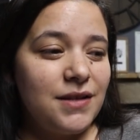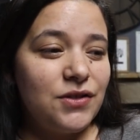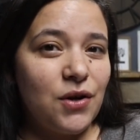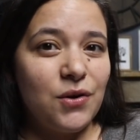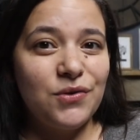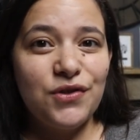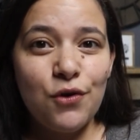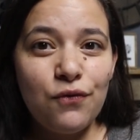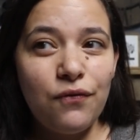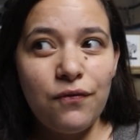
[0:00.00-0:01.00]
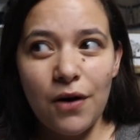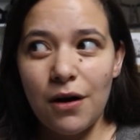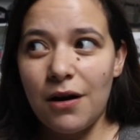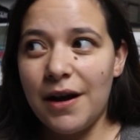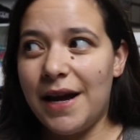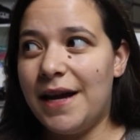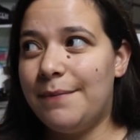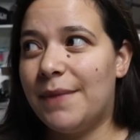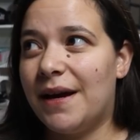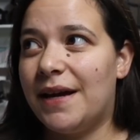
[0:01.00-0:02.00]
So, so far
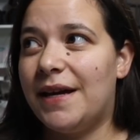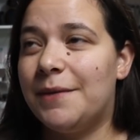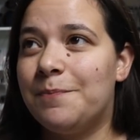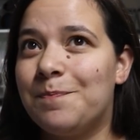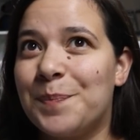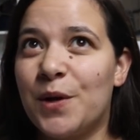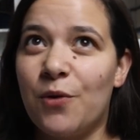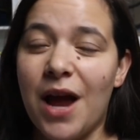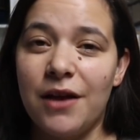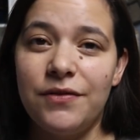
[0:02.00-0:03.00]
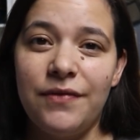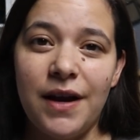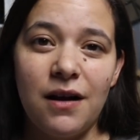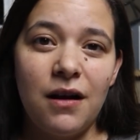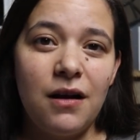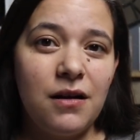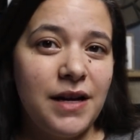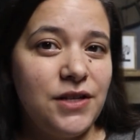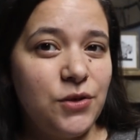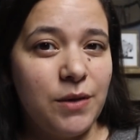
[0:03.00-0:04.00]
in my craft fair
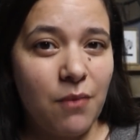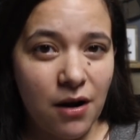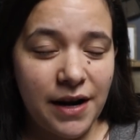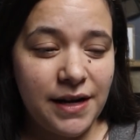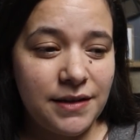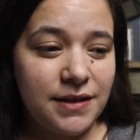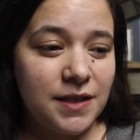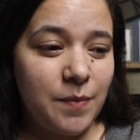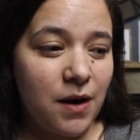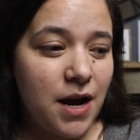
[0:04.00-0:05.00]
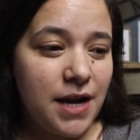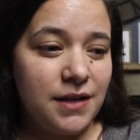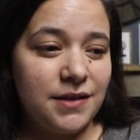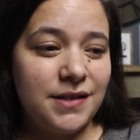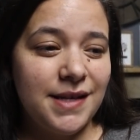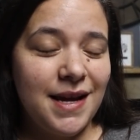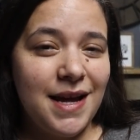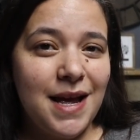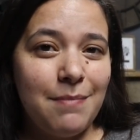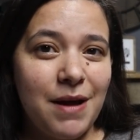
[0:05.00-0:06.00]
and doing markets experience,
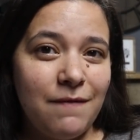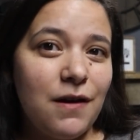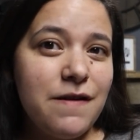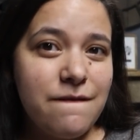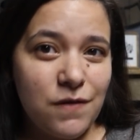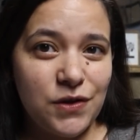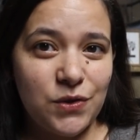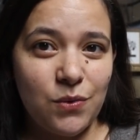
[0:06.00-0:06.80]
my very first